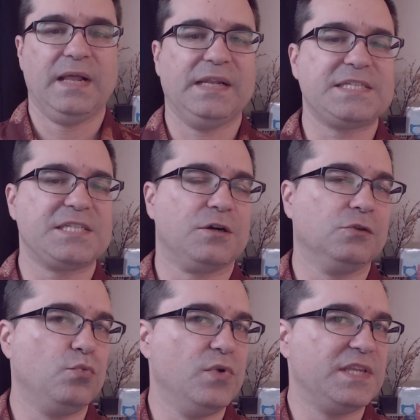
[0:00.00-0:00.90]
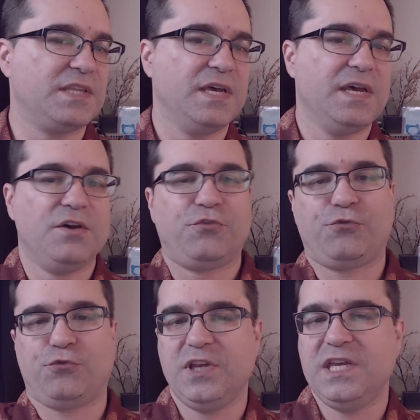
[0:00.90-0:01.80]
Let's start with
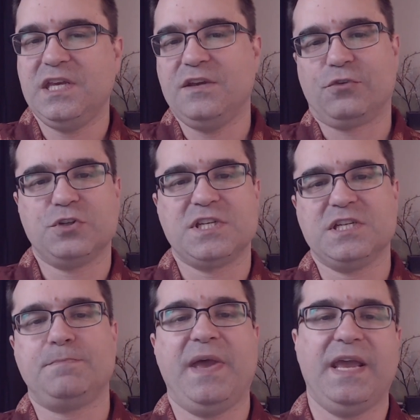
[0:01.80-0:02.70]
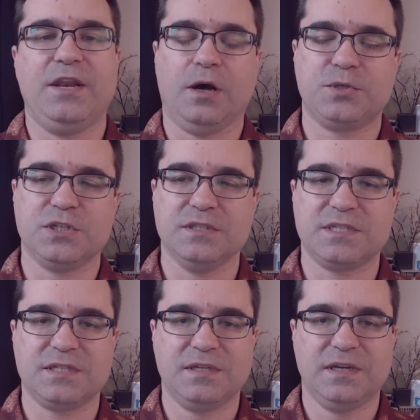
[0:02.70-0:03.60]
free versus paid
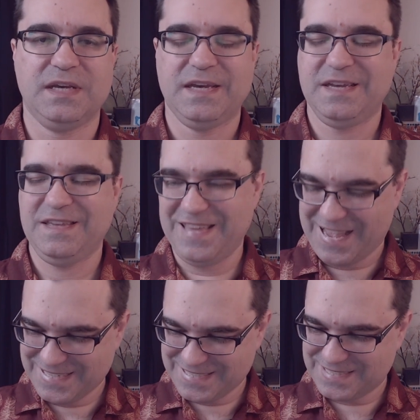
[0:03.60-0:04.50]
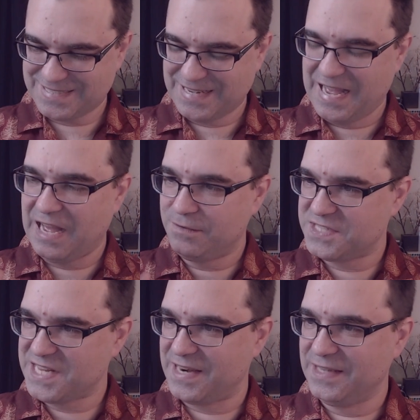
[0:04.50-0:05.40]
options. Yes, I've
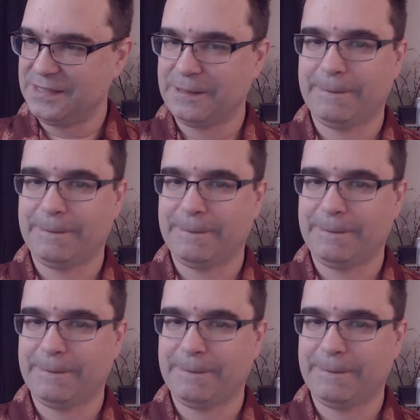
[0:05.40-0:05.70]
said it.